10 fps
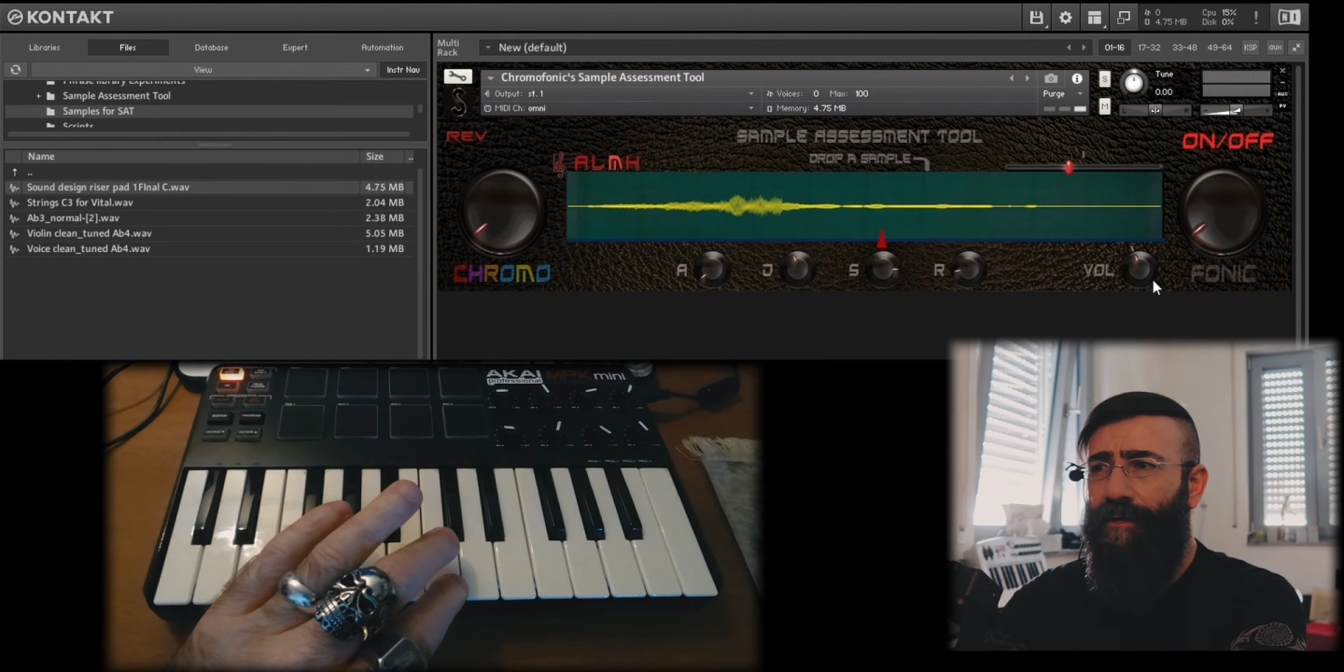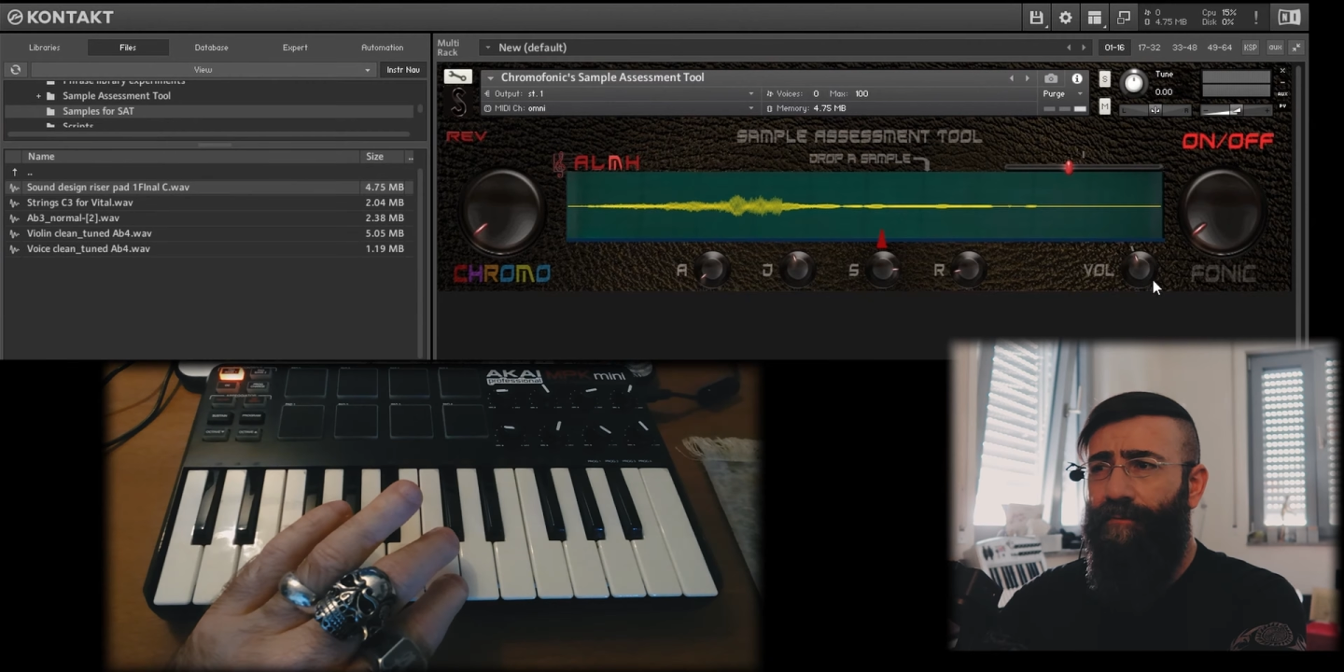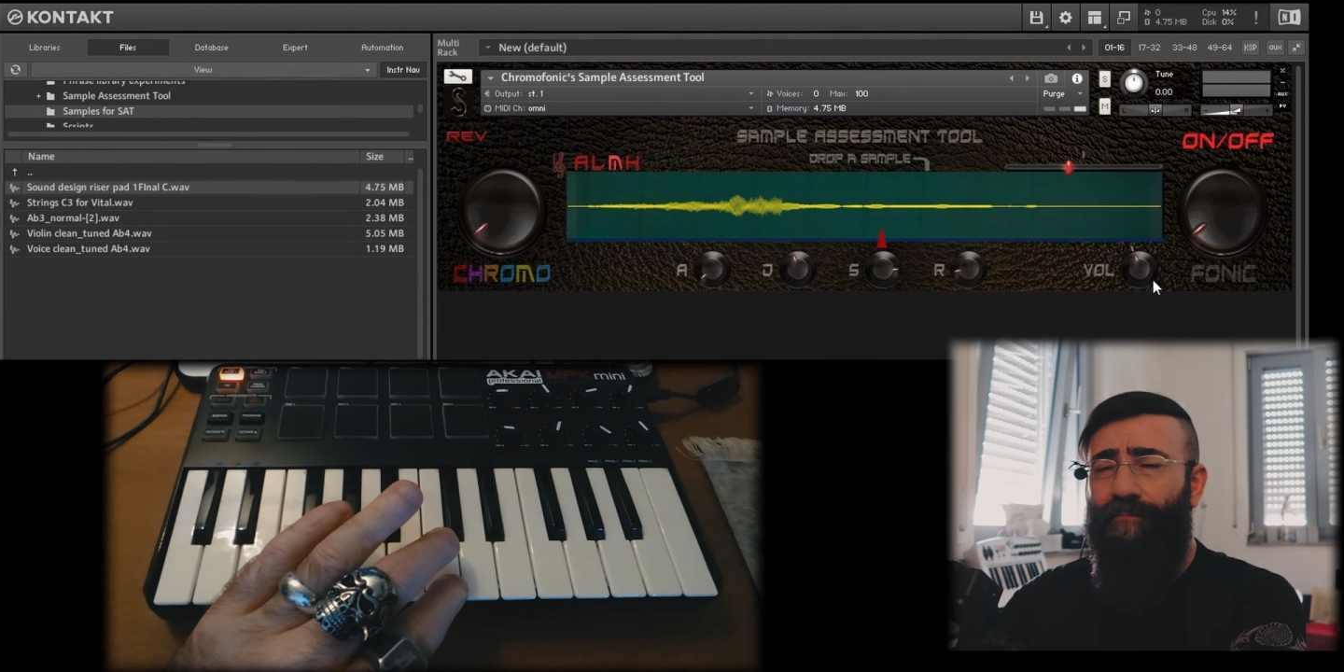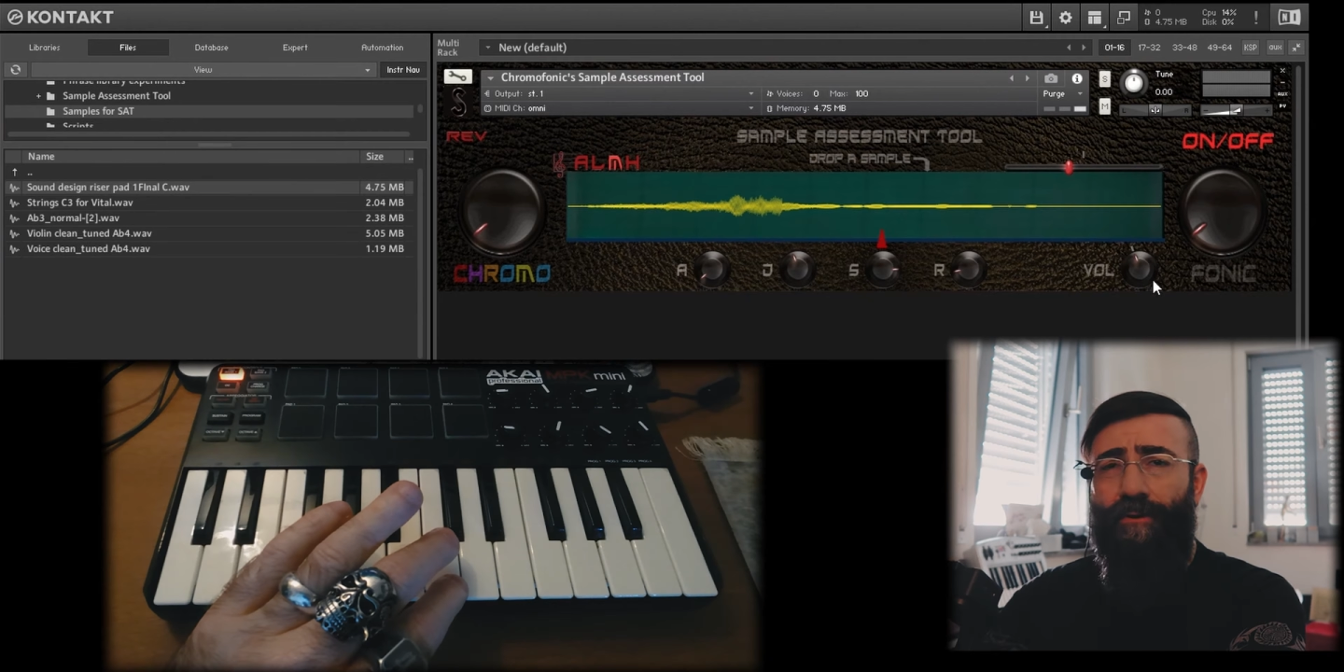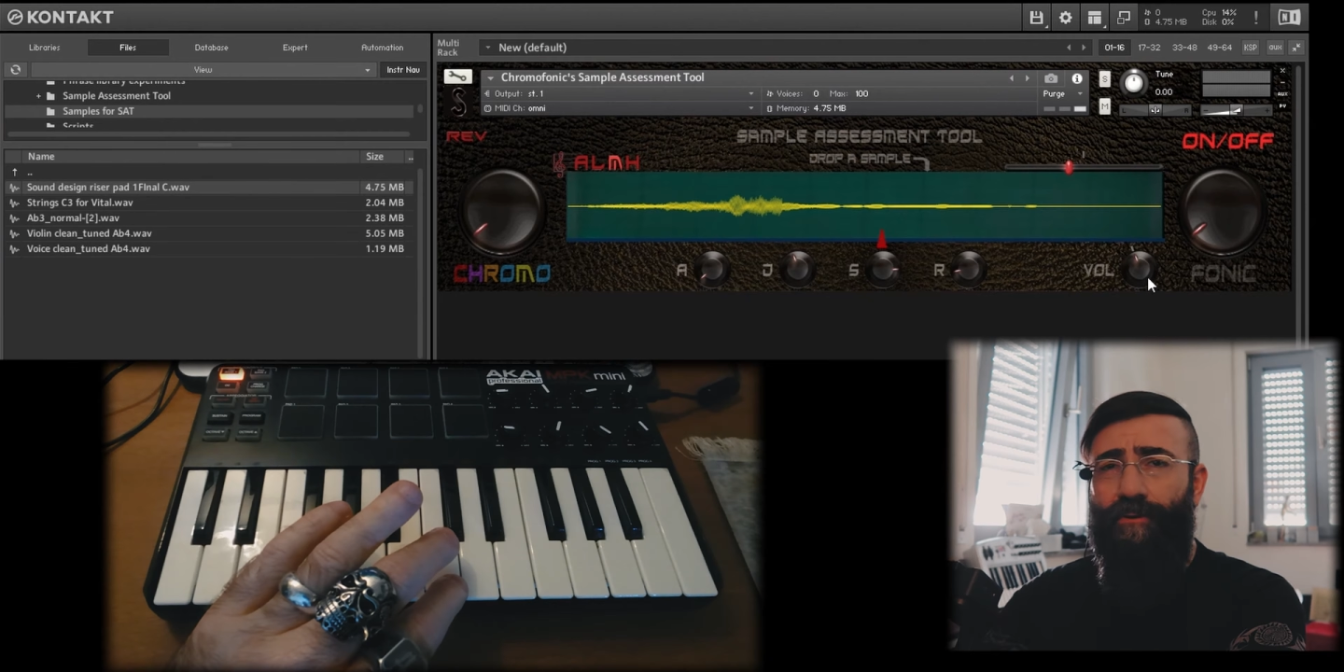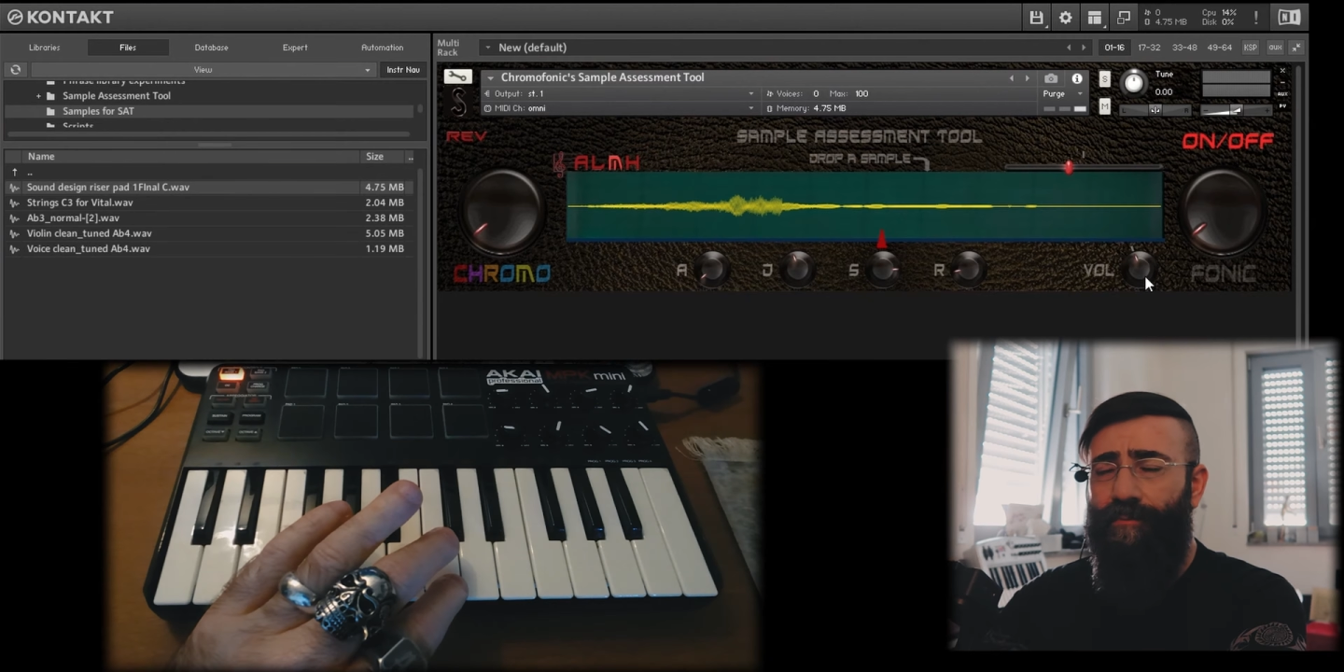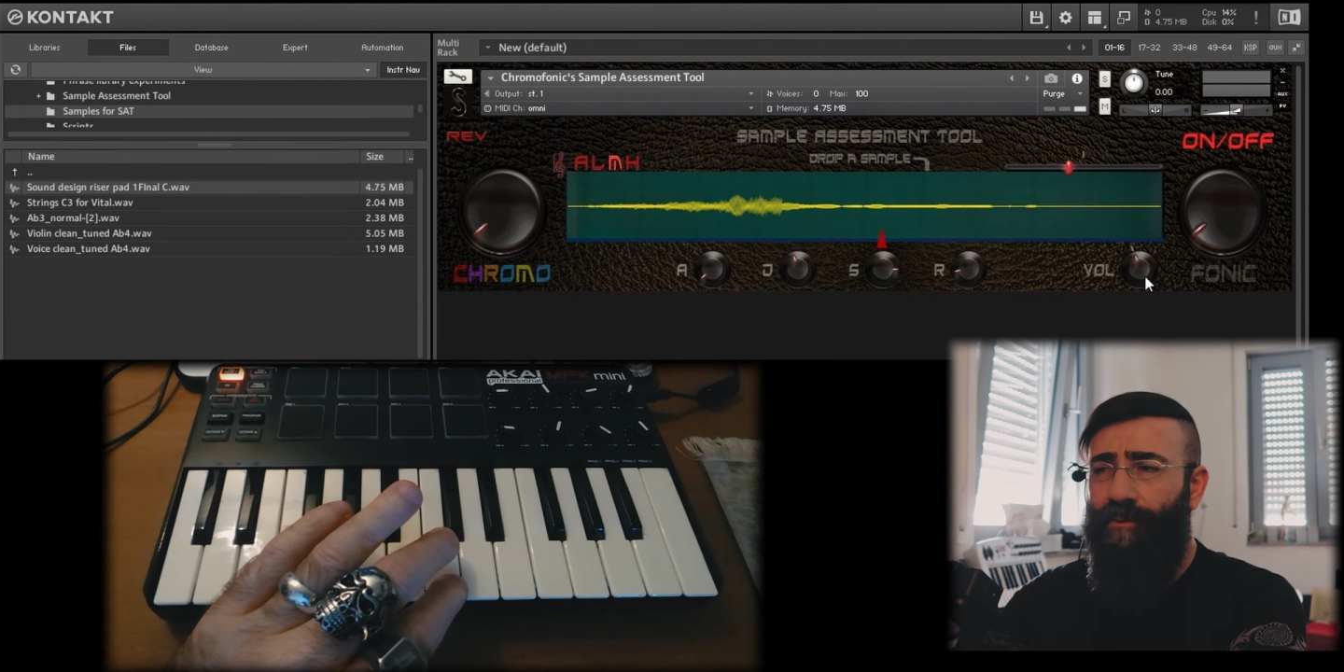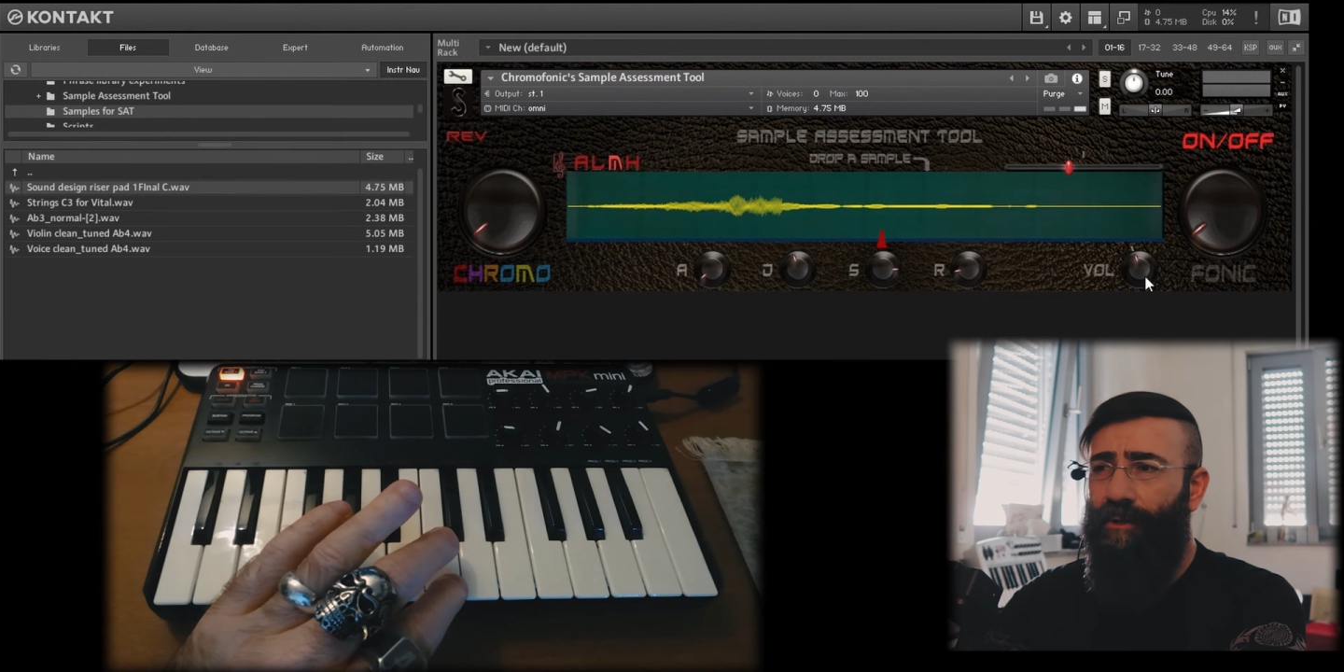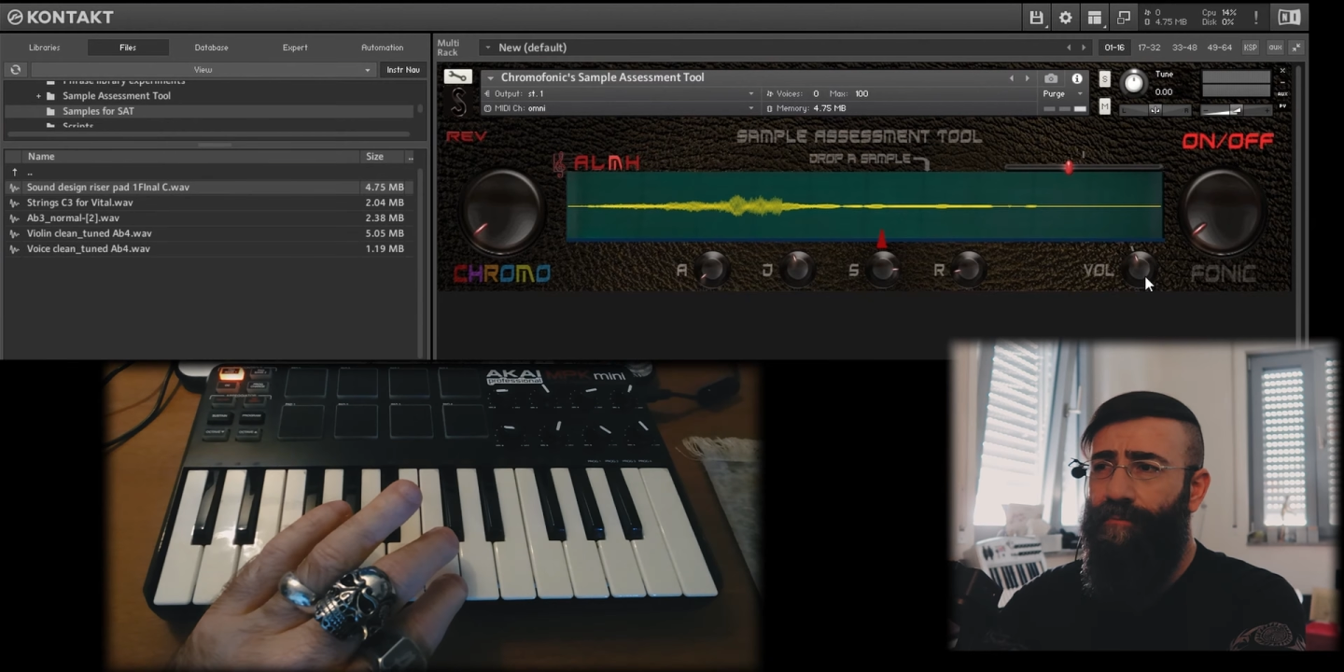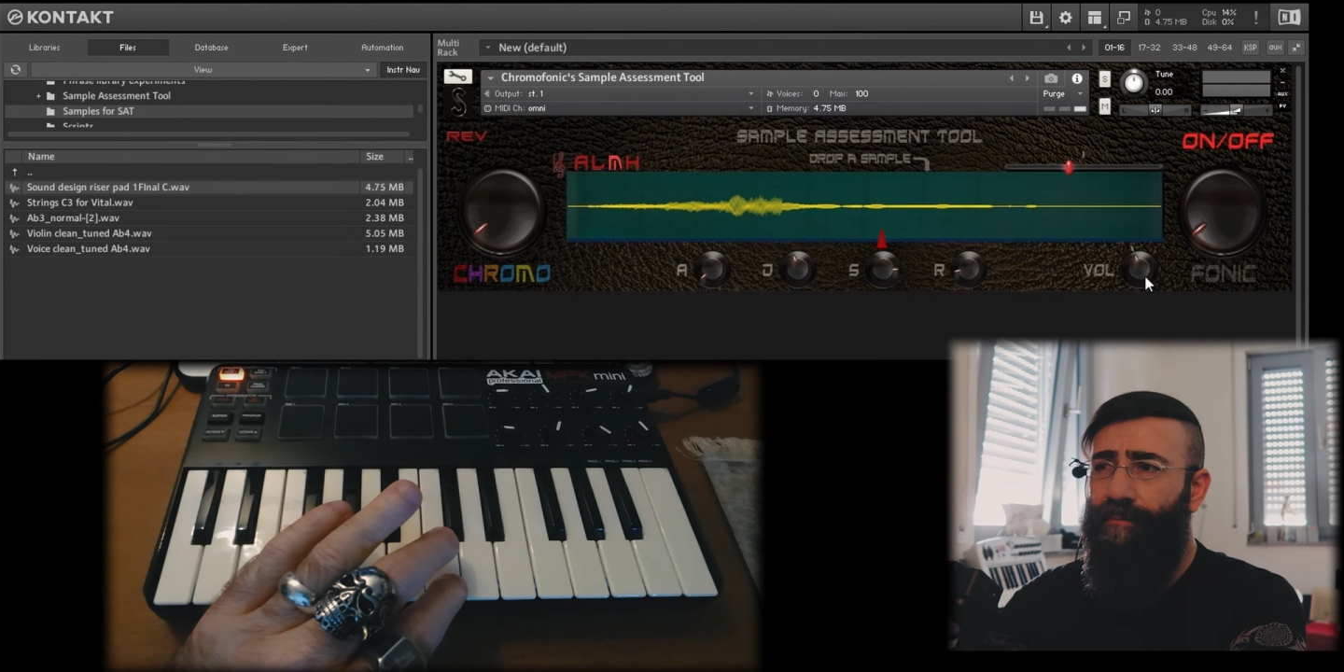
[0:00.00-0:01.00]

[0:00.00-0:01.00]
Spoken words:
volume knob,